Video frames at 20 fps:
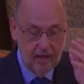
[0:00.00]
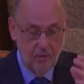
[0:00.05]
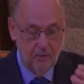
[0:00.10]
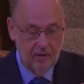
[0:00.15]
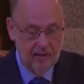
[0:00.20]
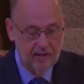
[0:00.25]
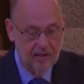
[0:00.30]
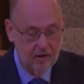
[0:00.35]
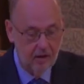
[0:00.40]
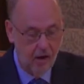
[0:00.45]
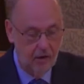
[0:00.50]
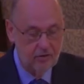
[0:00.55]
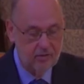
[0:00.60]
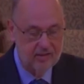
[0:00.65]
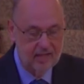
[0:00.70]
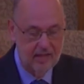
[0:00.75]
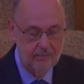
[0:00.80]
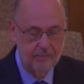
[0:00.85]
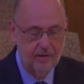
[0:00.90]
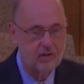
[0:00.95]
we can
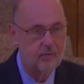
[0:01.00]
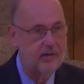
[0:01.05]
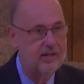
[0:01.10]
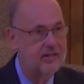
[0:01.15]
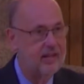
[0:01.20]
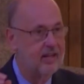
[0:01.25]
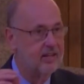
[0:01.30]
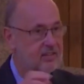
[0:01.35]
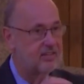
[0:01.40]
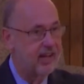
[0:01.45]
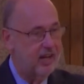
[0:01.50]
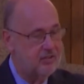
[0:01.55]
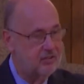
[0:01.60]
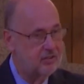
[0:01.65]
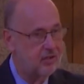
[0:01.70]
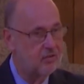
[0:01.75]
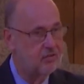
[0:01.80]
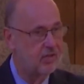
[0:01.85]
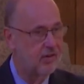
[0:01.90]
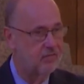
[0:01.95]
alternate between
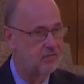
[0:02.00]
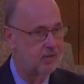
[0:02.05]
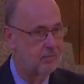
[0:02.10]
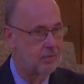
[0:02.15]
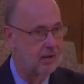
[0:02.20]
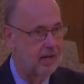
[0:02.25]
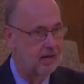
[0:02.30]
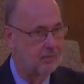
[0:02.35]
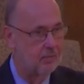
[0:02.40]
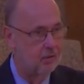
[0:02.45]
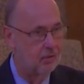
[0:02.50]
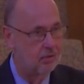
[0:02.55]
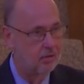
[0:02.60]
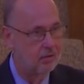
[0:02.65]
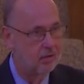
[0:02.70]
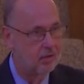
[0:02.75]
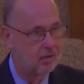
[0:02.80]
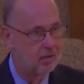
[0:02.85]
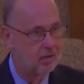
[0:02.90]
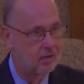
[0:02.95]
sections of the Bible,
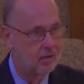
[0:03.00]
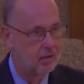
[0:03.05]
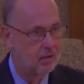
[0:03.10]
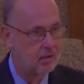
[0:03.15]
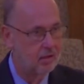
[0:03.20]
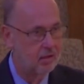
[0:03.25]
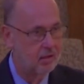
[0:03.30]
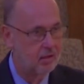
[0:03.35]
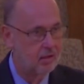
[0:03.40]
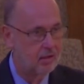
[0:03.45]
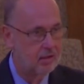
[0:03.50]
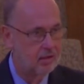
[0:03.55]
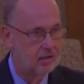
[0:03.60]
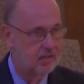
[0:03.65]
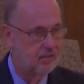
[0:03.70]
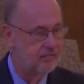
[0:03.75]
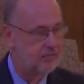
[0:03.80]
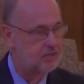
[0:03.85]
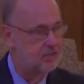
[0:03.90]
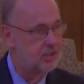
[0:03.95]

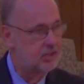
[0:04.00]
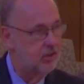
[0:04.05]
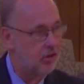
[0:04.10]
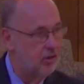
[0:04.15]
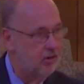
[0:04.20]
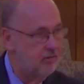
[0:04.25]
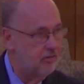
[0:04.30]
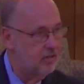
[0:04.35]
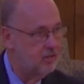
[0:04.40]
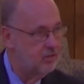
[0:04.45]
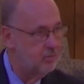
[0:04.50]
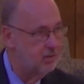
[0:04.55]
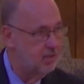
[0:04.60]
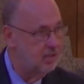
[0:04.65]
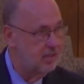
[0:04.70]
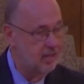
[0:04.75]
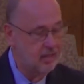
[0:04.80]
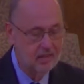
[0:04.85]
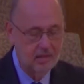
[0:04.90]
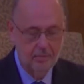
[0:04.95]
different genres
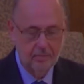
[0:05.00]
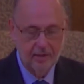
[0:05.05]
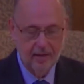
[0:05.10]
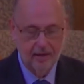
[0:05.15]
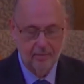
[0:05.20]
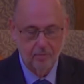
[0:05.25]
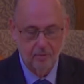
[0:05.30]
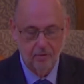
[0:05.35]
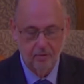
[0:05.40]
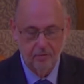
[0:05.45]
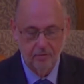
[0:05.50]
within the Bible.